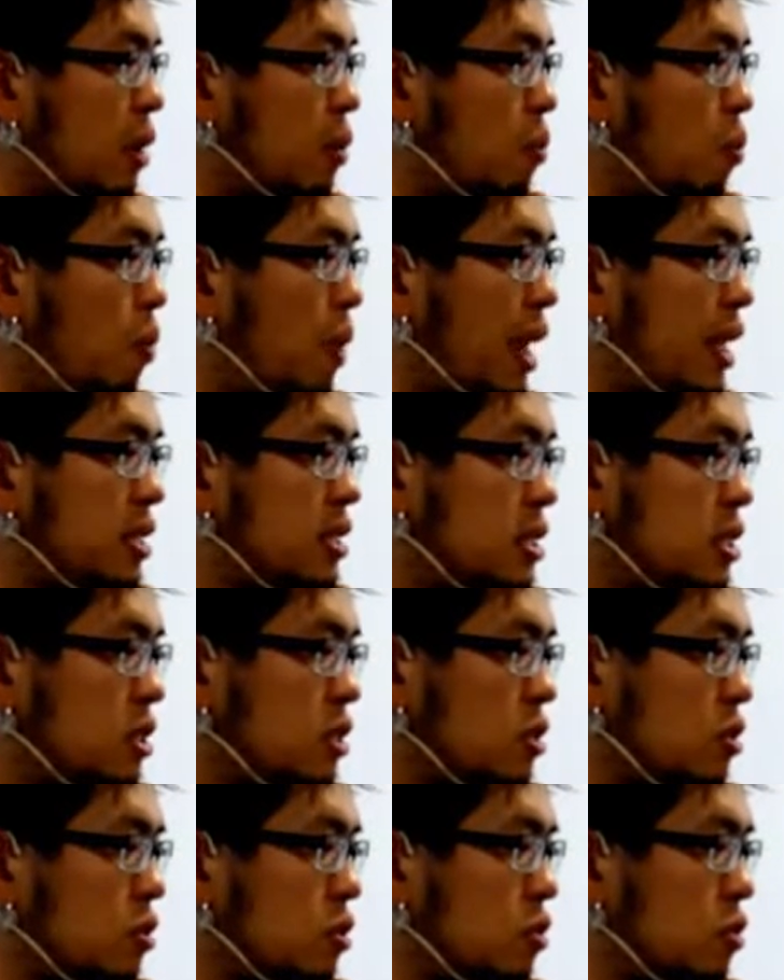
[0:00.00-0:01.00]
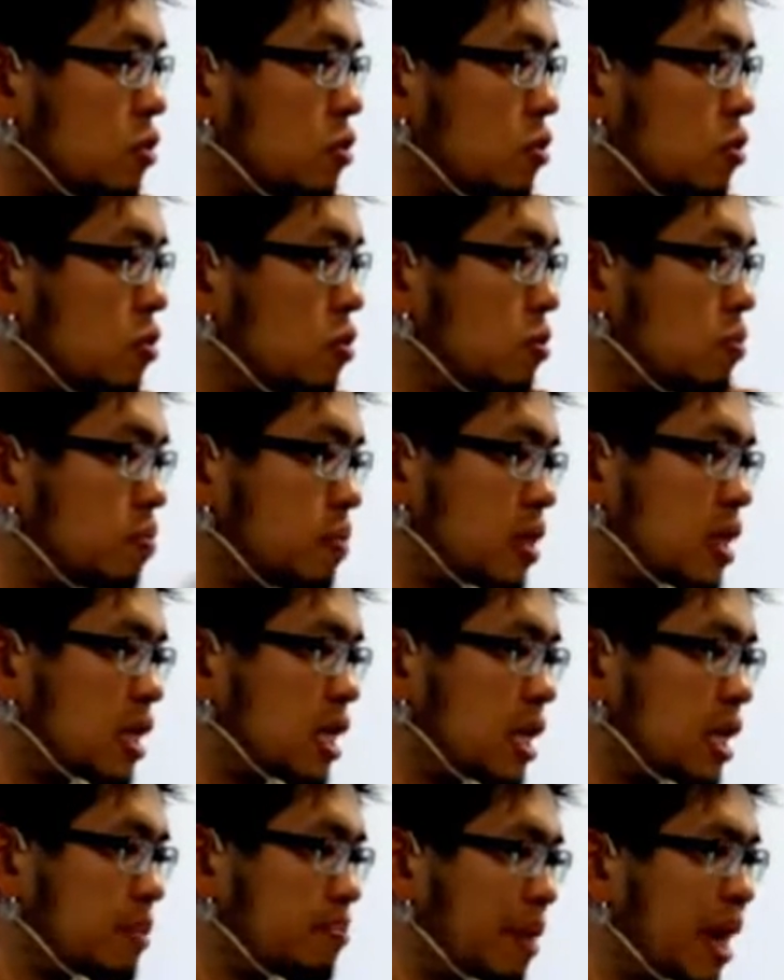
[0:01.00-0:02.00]
went to the
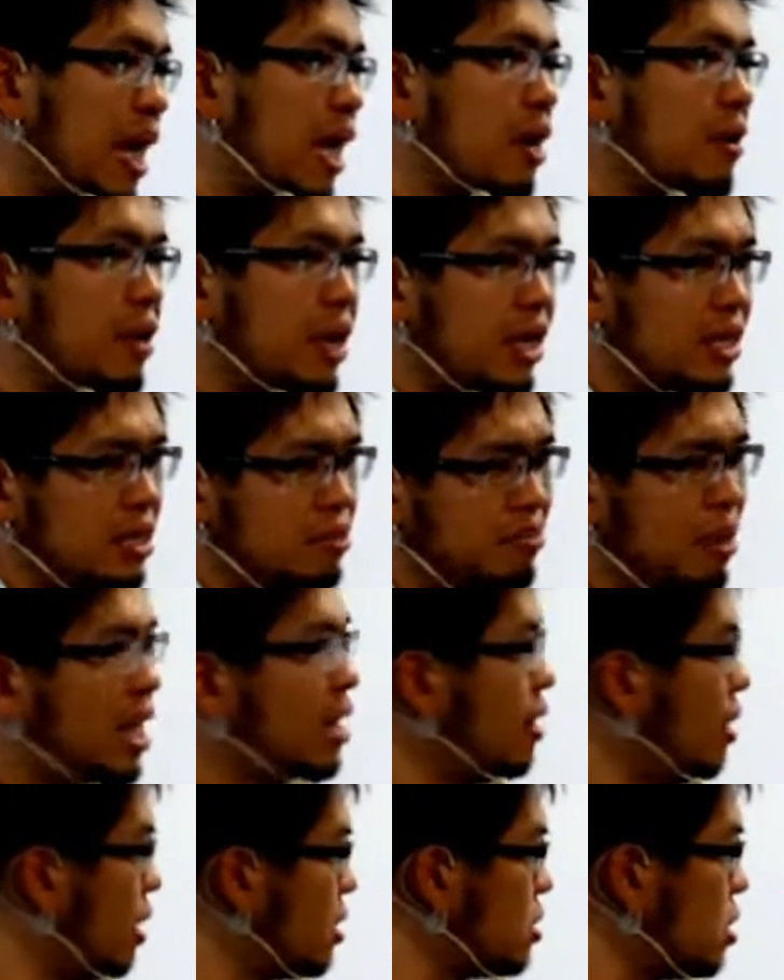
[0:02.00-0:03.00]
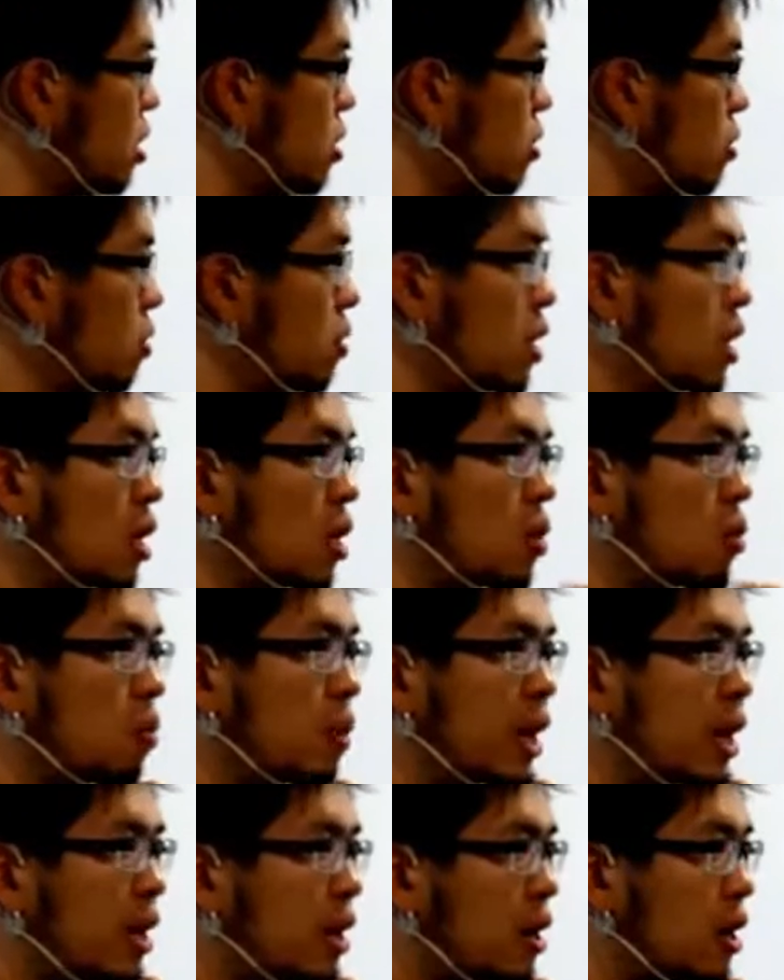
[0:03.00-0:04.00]
Bay Area, to Palo Alto,
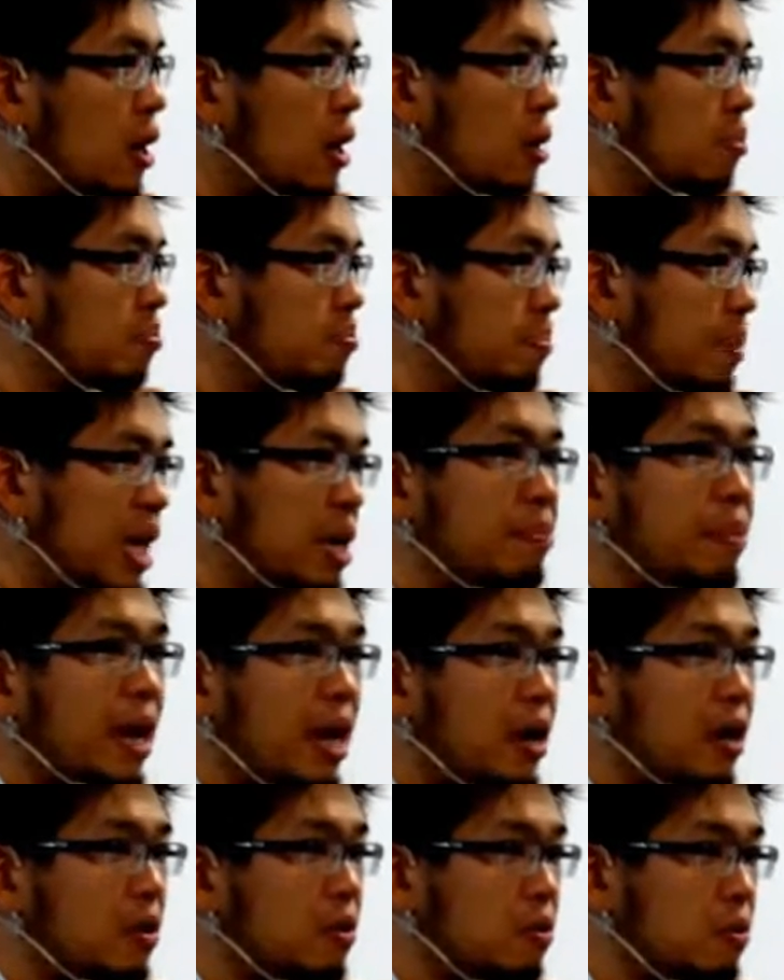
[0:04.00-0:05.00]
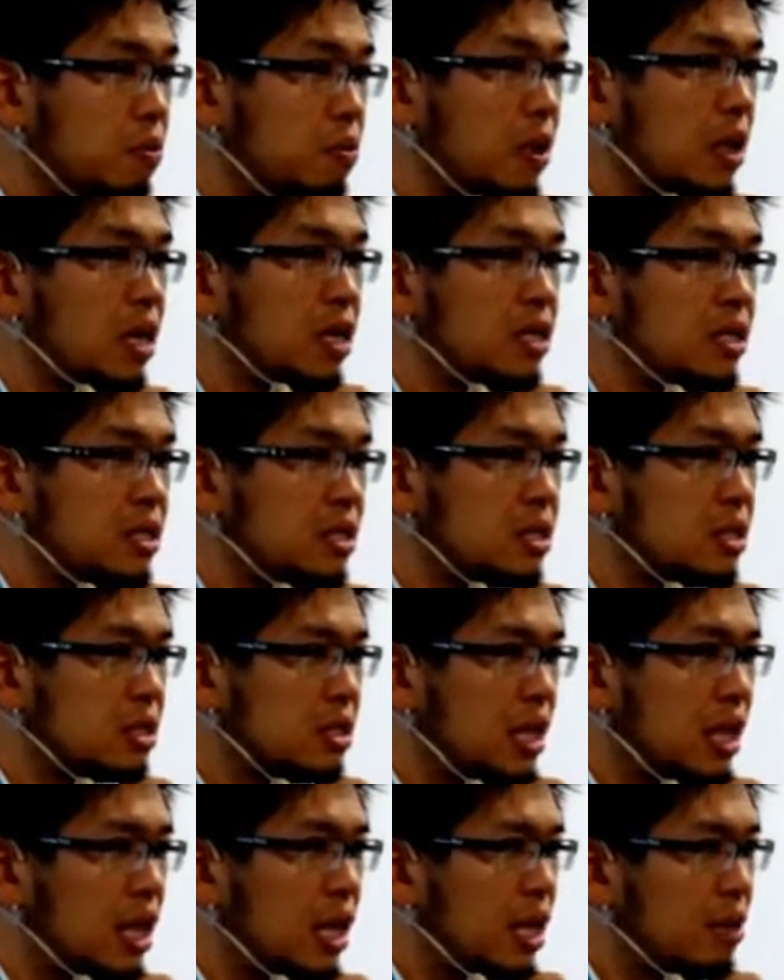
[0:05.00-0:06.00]
where PayPal was
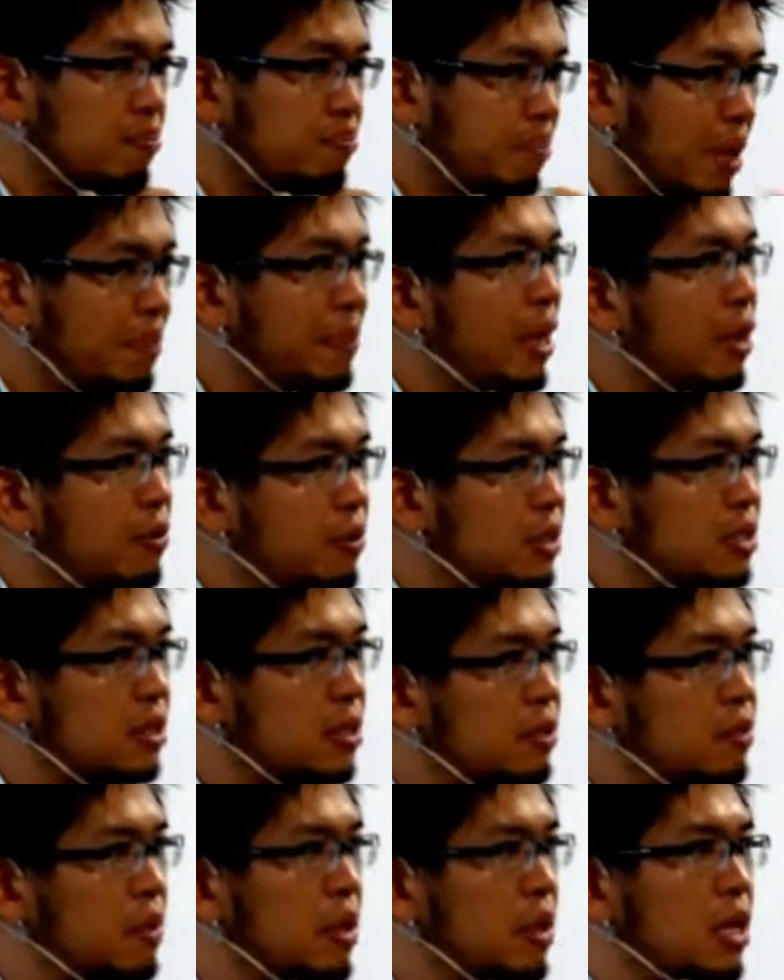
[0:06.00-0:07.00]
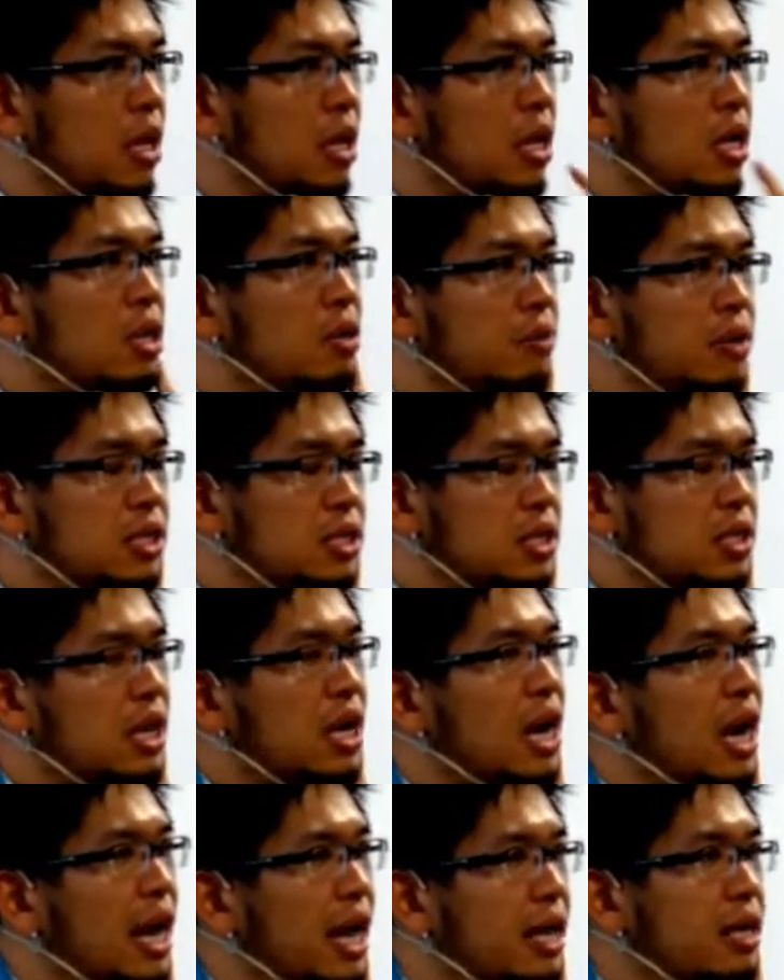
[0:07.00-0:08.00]
uh, PayPal was the, the reason that
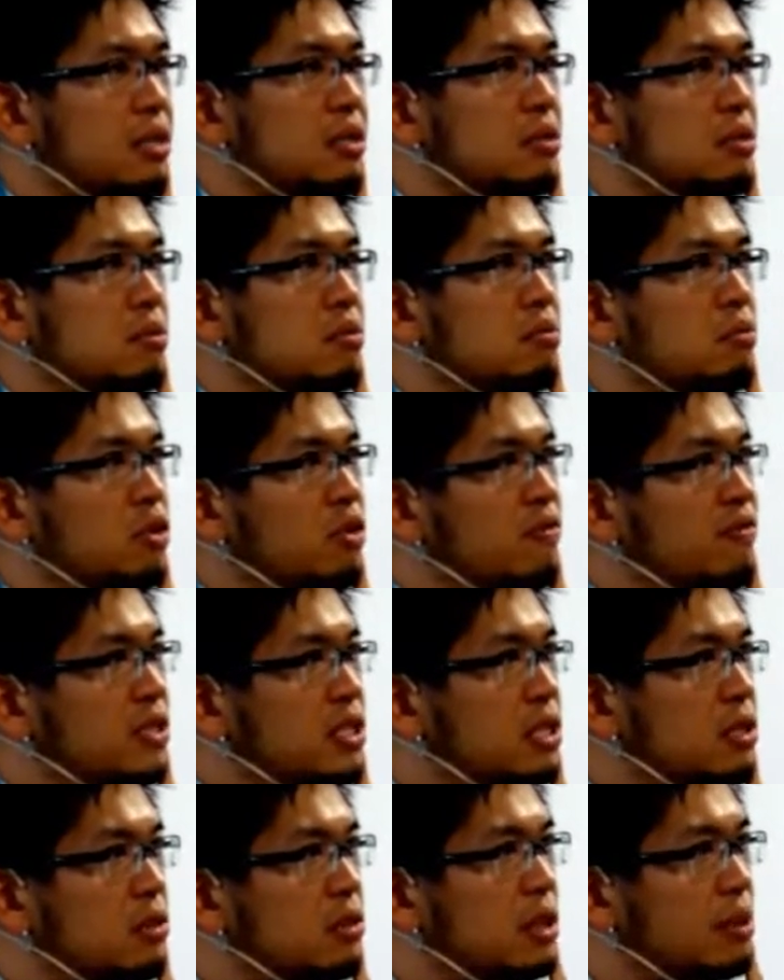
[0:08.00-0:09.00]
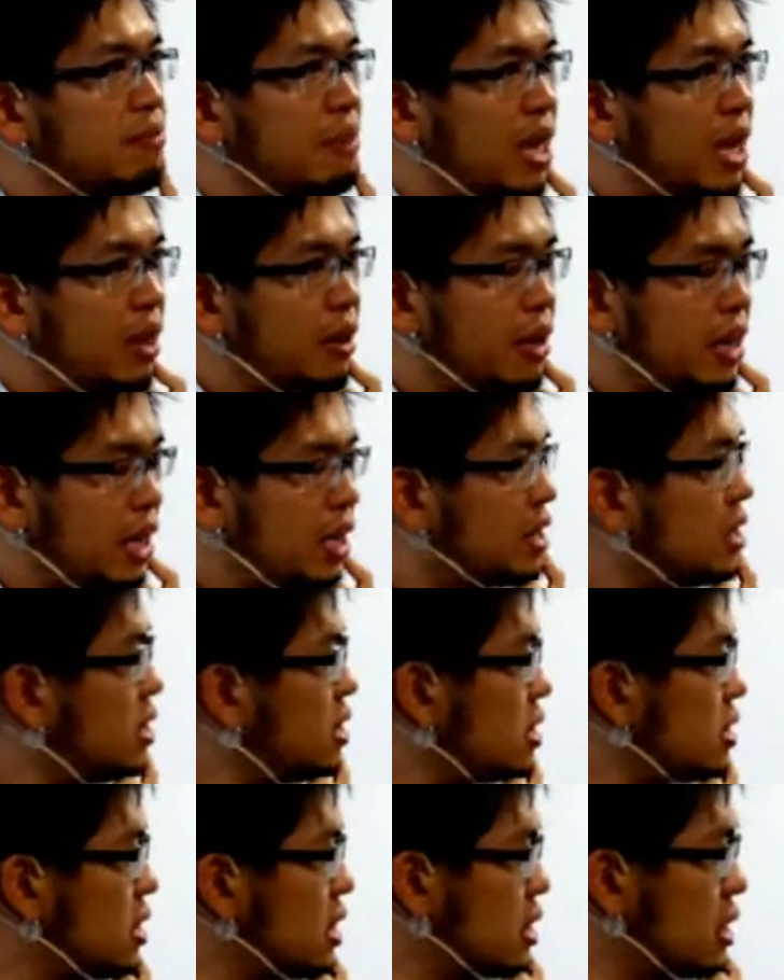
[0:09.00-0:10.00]
I moved to the Bay Area to
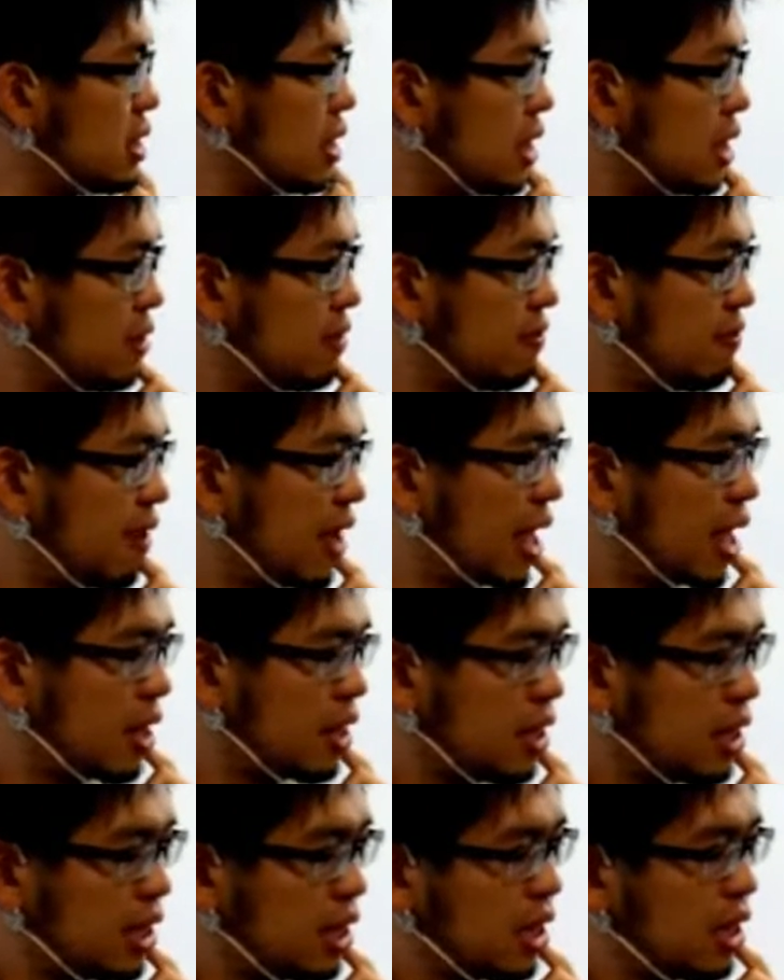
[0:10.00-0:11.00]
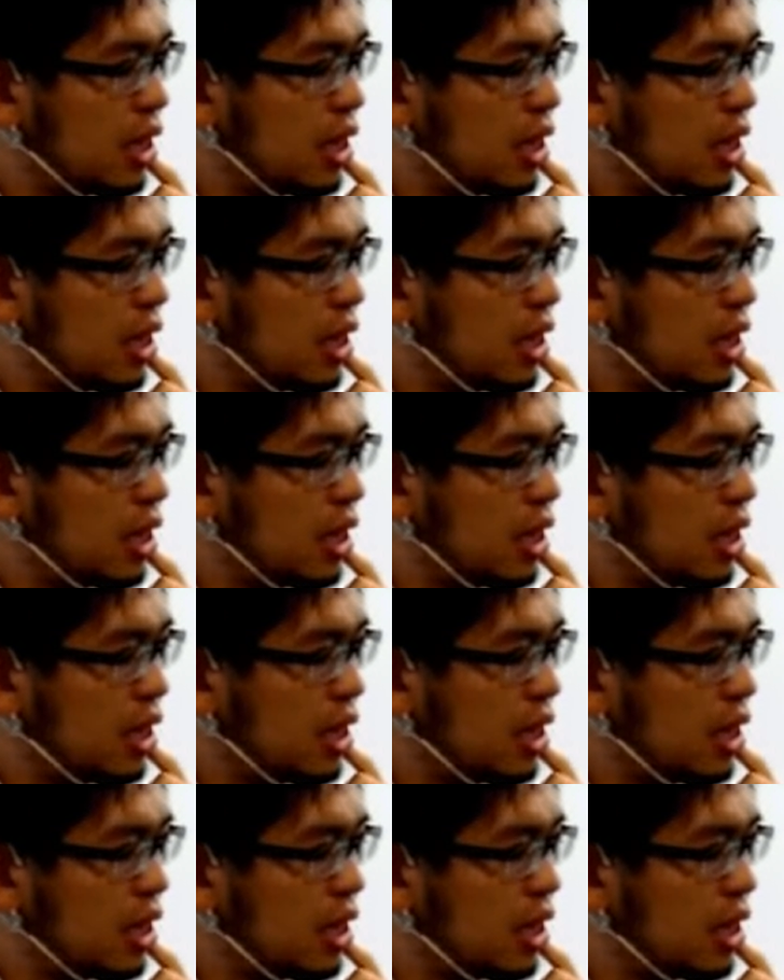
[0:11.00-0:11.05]
Silicon Valley.